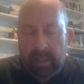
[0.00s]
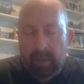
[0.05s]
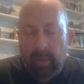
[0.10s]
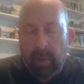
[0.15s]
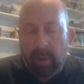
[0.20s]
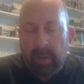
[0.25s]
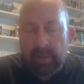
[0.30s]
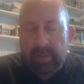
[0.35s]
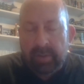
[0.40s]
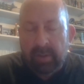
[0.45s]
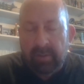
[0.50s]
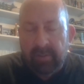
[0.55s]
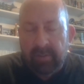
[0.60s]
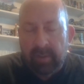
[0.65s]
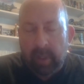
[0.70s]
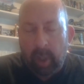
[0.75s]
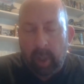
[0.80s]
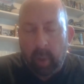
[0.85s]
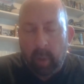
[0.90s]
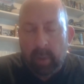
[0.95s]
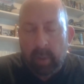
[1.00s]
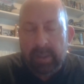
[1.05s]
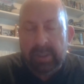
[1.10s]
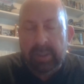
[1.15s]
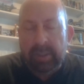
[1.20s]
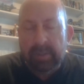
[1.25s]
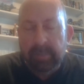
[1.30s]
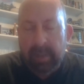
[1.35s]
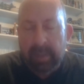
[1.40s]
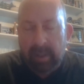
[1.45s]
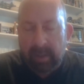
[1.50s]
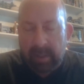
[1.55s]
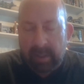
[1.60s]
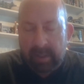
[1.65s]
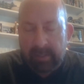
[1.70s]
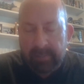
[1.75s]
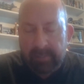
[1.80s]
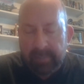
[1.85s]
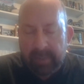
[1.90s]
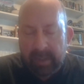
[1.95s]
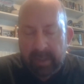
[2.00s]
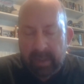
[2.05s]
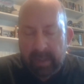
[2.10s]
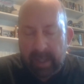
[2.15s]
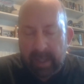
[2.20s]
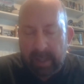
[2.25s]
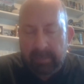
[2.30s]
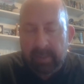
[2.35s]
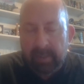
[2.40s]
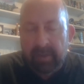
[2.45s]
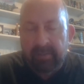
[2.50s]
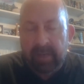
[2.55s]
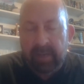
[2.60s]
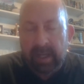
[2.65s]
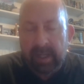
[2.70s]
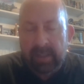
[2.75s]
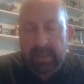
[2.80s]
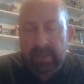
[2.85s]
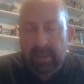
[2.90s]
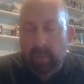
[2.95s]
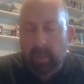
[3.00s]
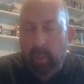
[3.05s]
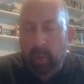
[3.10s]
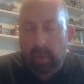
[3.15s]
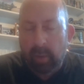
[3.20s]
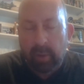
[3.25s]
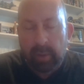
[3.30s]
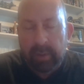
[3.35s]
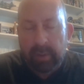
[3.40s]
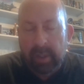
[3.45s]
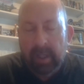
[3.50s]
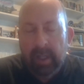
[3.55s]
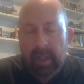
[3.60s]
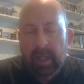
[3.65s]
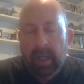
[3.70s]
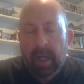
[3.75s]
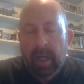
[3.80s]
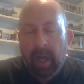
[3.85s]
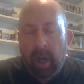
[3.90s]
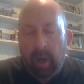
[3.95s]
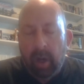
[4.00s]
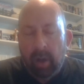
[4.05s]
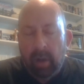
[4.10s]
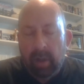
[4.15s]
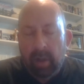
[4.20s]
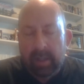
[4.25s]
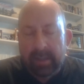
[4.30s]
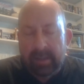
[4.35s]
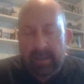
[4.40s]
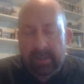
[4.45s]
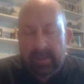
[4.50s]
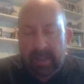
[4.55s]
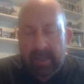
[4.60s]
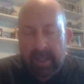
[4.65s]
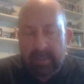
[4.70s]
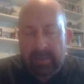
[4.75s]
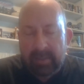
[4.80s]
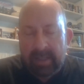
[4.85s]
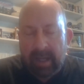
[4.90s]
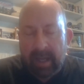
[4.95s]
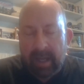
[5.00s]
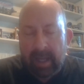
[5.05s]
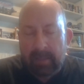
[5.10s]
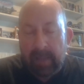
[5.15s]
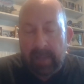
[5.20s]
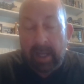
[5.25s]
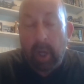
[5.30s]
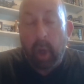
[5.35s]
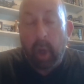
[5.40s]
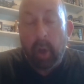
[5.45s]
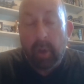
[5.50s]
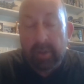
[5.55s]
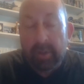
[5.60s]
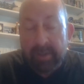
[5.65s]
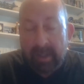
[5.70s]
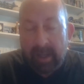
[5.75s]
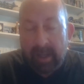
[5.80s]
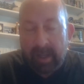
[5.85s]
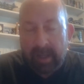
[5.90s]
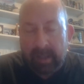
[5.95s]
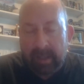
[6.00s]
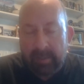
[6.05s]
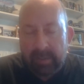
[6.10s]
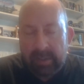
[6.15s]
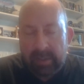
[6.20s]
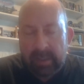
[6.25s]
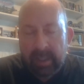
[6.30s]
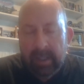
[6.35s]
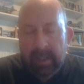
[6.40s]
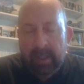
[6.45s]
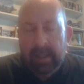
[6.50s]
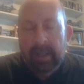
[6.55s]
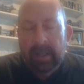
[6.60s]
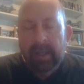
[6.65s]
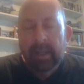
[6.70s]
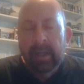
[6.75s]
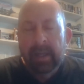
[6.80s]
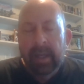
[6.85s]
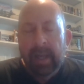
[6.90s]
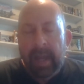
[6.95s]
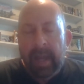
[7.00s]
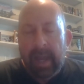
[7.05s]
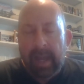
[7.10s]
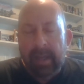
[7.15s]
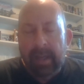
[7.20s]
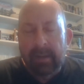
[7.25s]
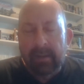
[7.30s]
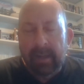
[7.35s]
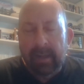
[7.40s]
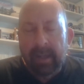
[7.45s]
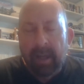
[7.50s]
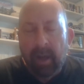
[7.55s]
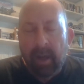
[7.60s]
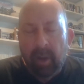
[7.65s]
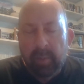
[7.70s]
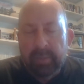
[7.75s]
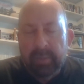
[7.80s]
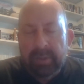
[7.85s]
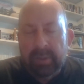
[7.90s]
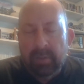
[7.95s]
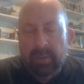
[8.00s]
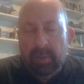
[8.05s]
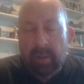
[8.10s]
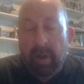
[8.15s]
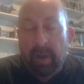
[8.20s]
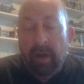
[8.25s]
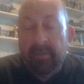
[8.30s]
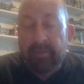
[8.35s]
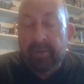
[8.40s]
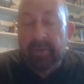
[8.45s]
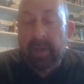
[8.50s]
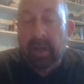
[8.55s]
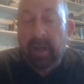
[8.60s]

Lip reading: you also for the Holy Spirit that pervades the world all at the same time, at all times, and helps to comfort